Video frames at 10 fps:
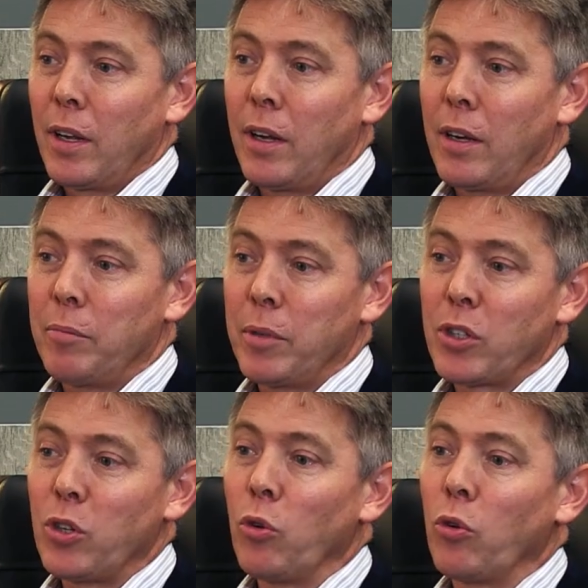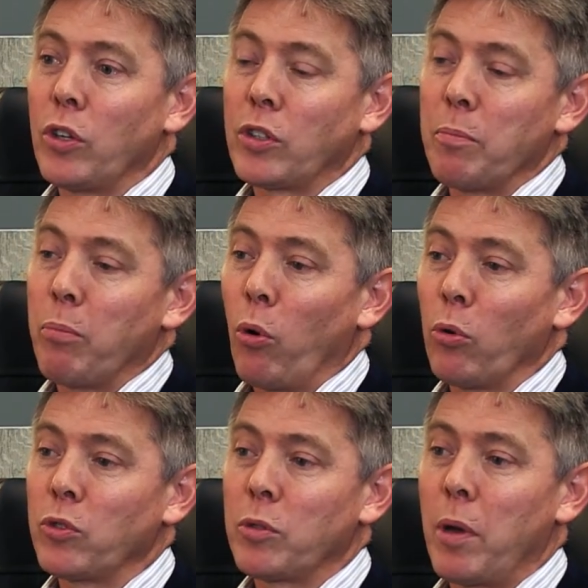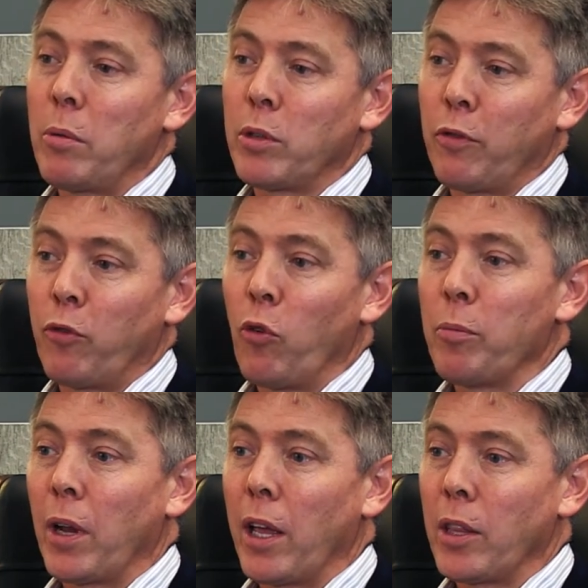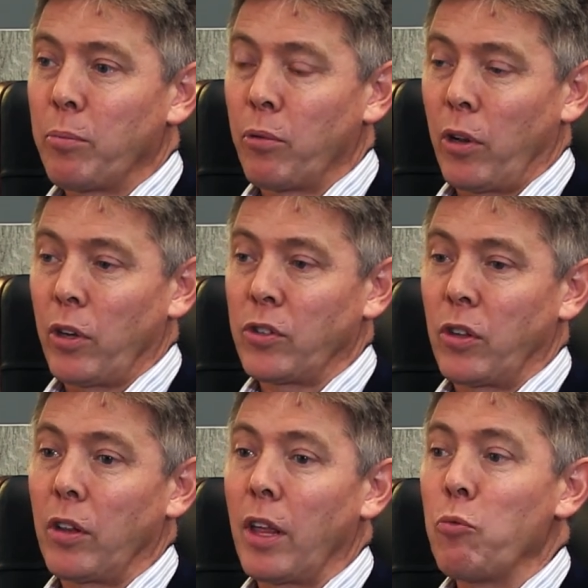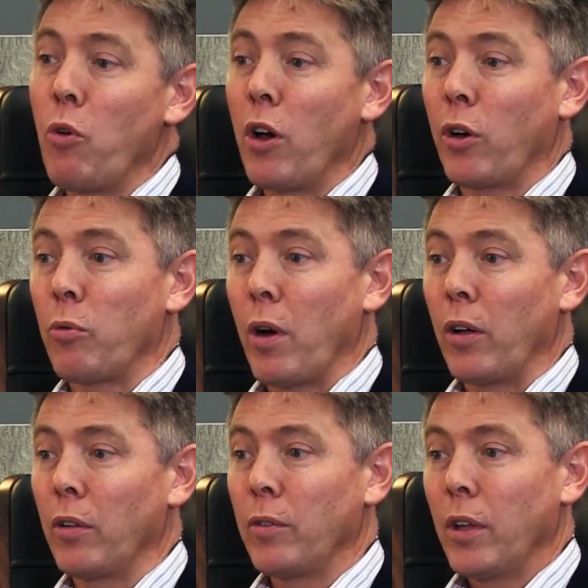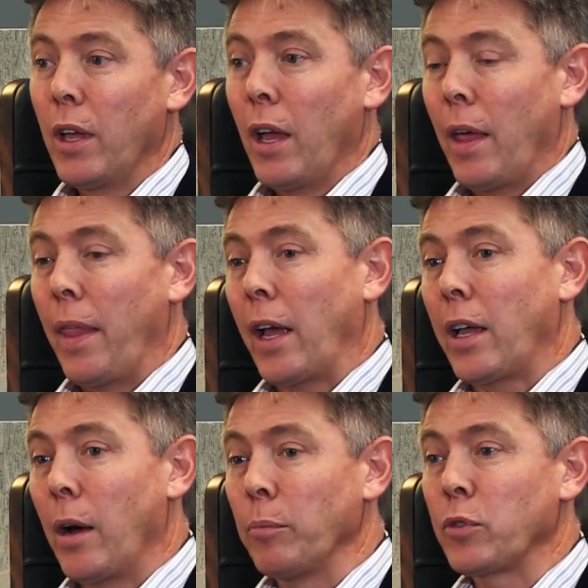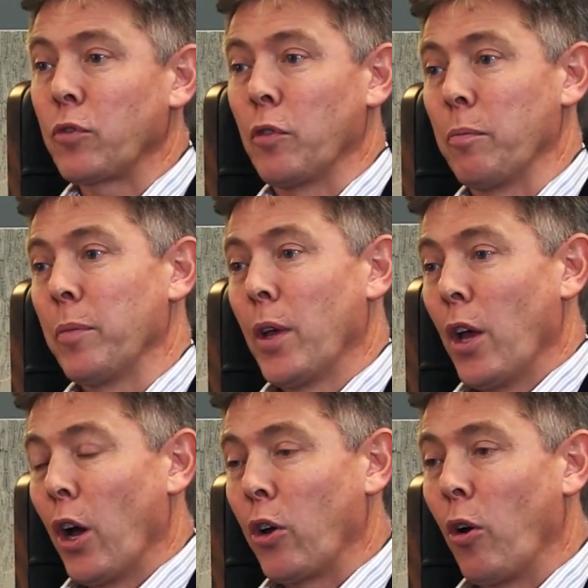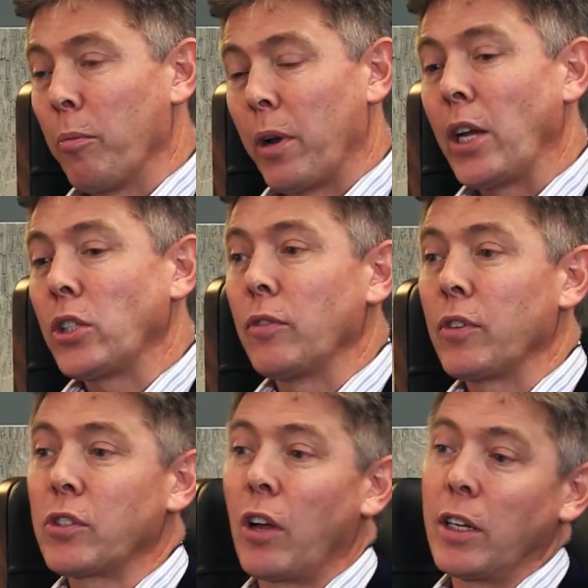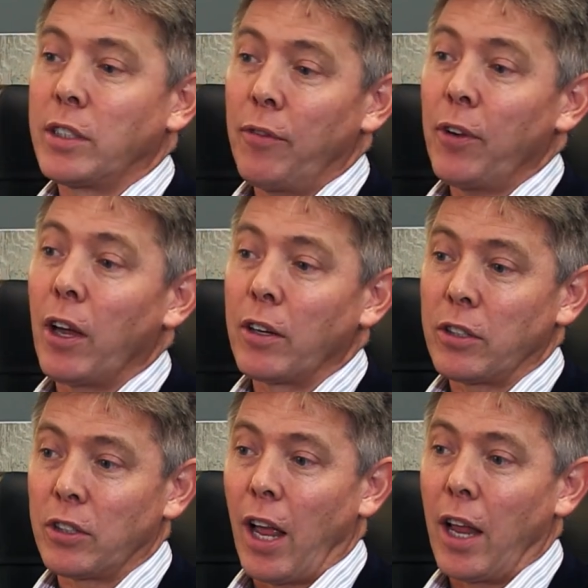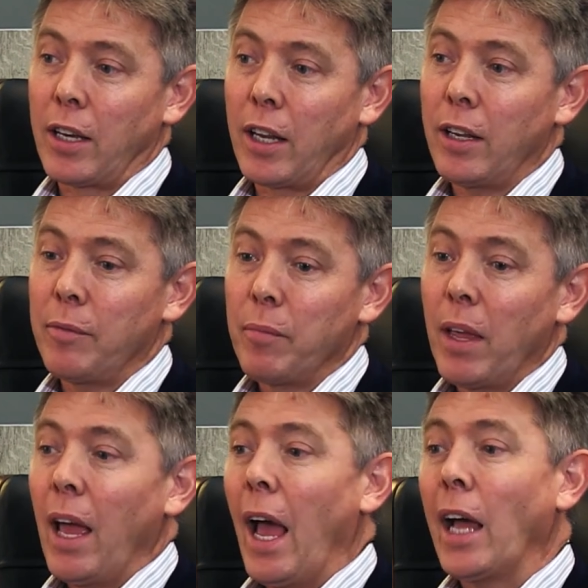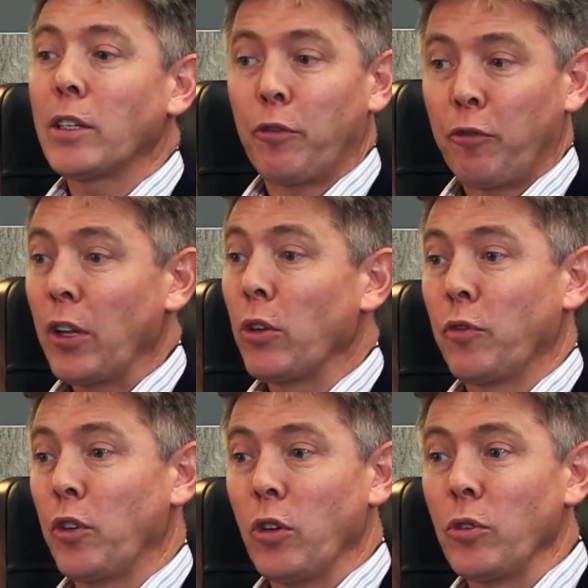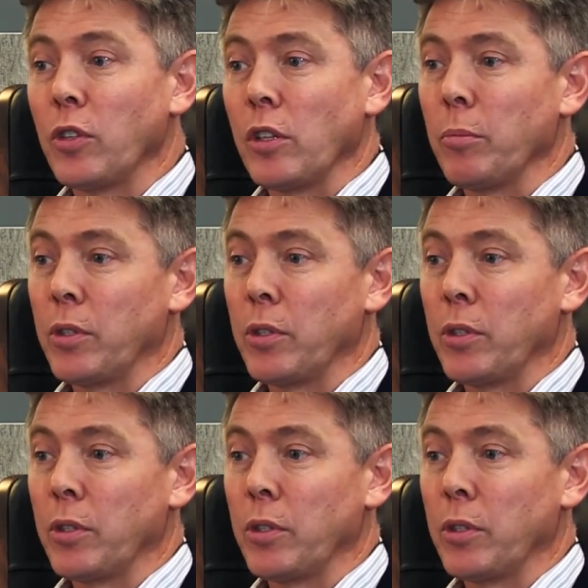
Um, it's, in, it's important to be able to formulate the products so that they work well, and that comes from a combination of a scientific understanding and a feel for using the